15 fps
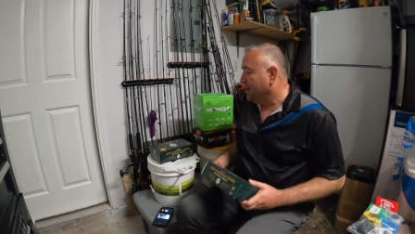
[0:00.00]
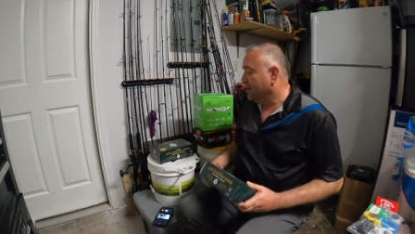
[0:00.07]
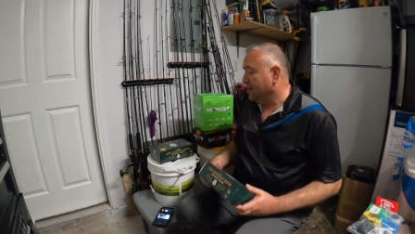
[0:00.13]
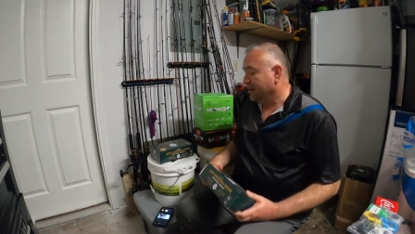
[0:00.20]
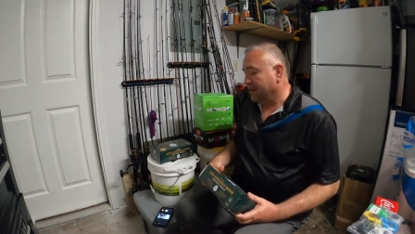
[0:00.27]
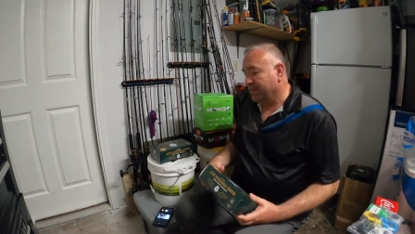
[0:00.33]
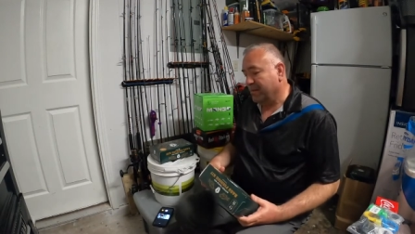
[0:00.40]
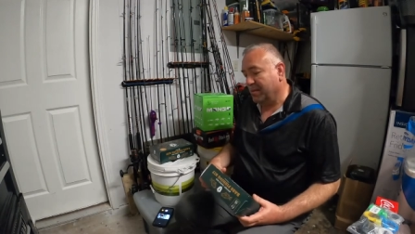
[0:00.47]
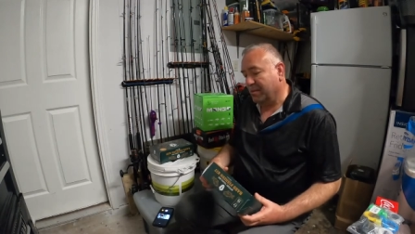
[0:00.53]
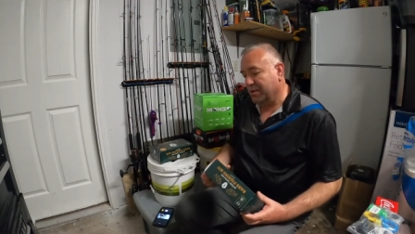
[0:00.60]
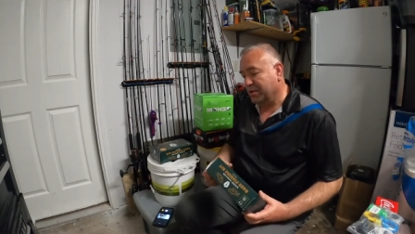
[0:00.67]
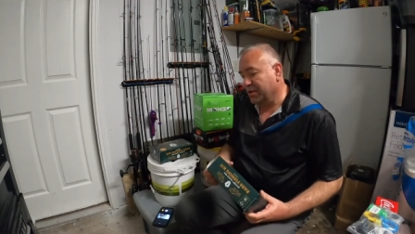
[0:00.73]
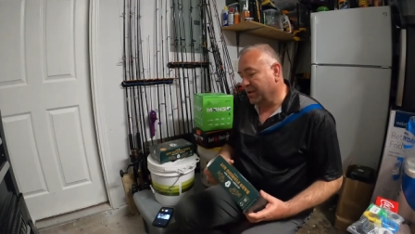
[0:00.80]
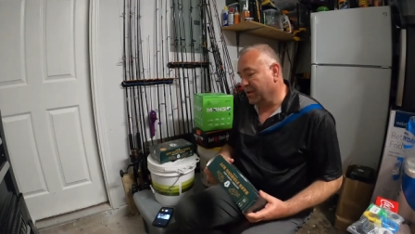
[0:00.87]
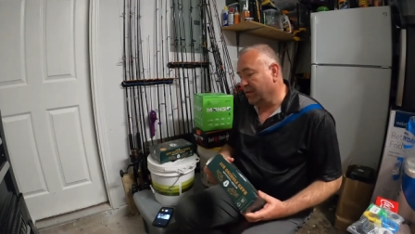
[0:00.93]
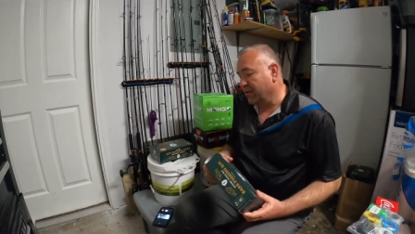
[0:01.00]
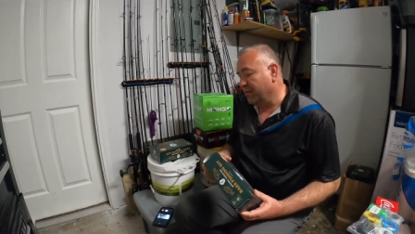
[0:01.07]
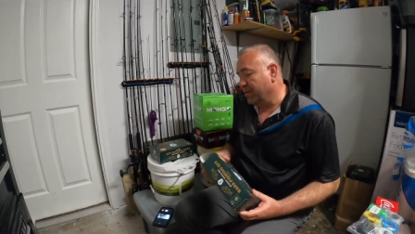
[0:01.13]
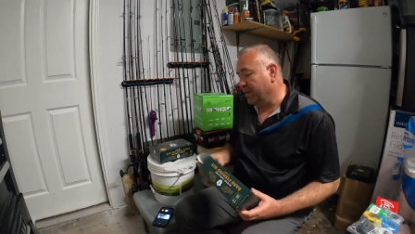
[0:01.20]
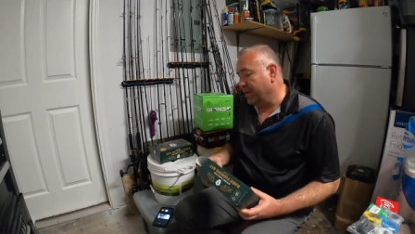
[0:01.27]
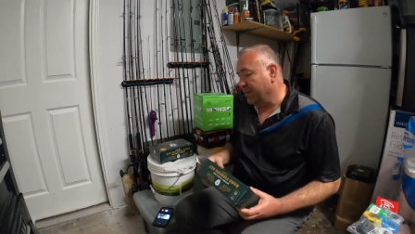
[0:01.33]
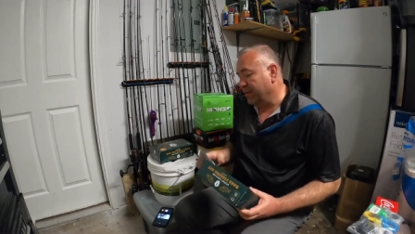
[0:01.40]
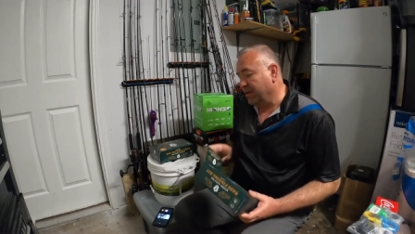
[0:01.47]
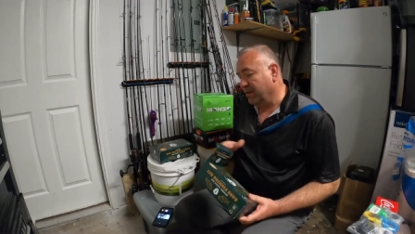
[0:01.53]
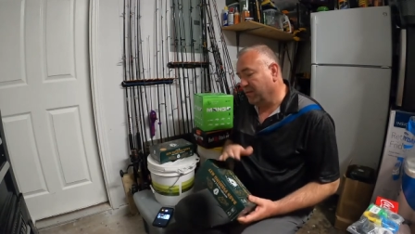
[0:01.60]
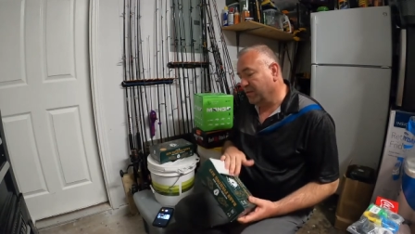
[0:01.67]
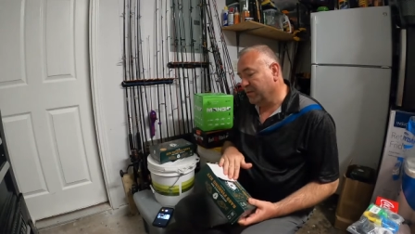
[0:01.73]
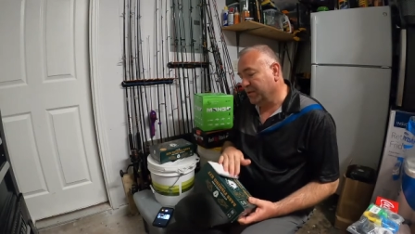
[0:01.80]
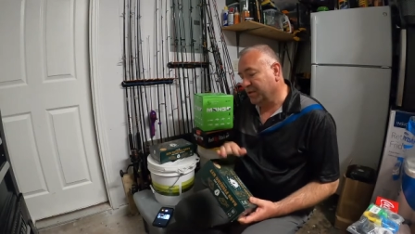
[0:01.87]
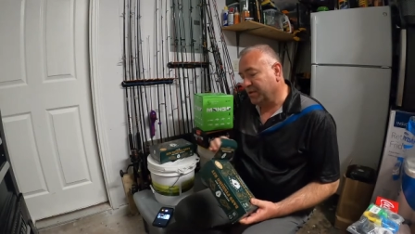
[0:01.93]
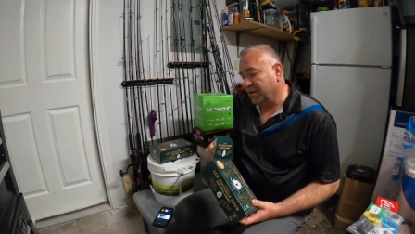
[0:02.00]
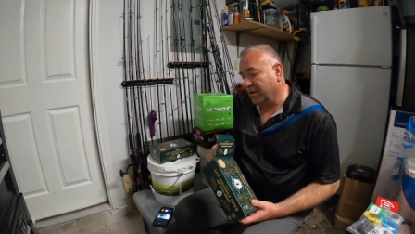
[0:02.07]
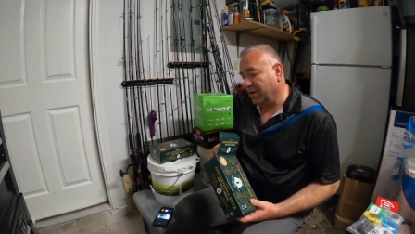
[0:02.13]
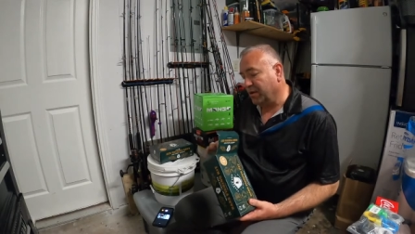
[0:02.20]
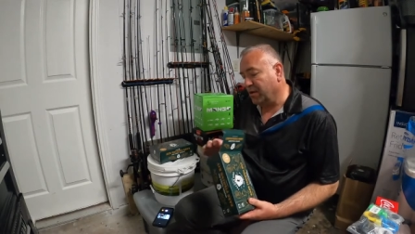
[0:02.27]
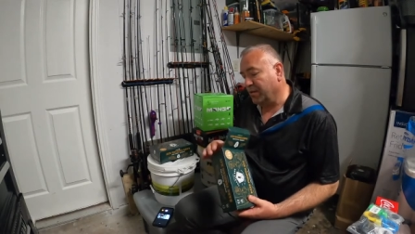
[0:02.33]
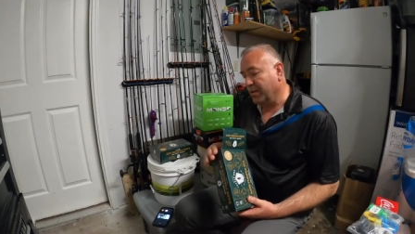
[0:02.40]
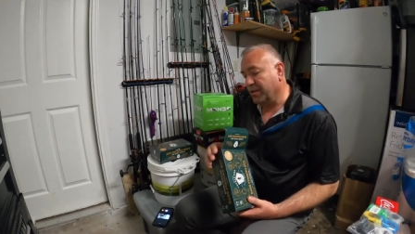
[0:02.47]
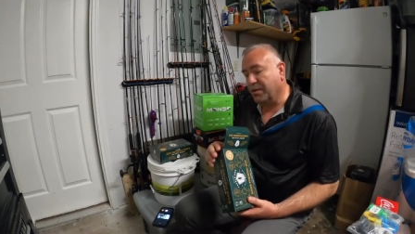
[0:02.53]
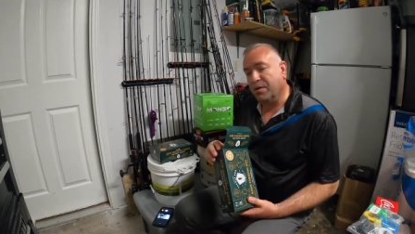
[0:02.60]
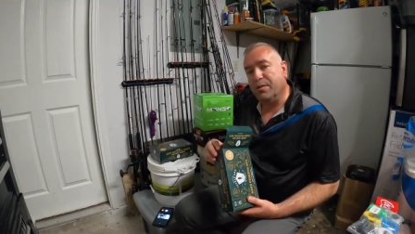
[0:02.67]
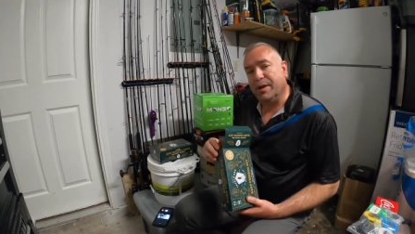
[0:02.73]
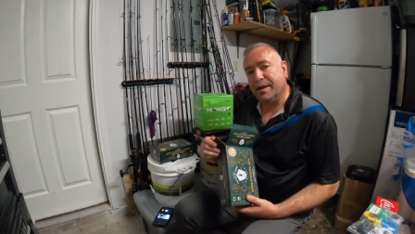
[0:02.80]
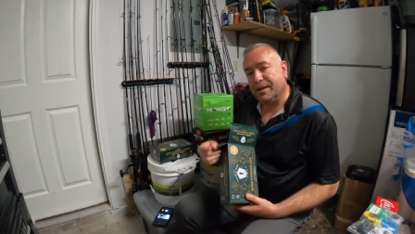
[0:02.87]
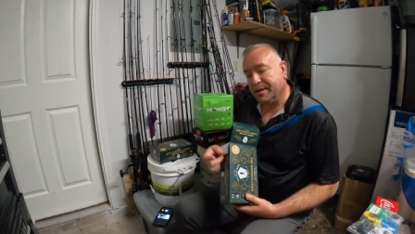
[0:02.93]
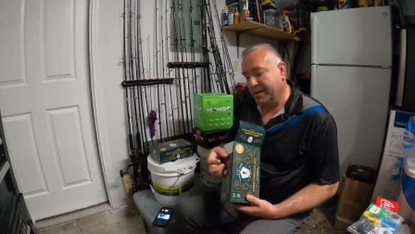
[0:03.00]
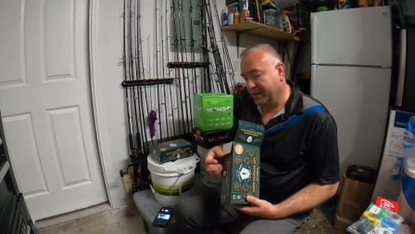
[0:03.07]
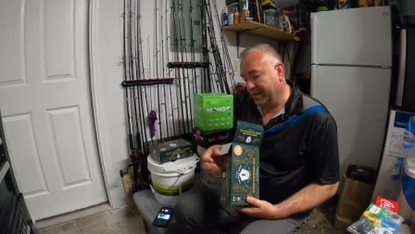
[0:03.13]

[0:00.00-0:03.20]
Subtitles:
I'm just going to open it up here and we'll just start going through it.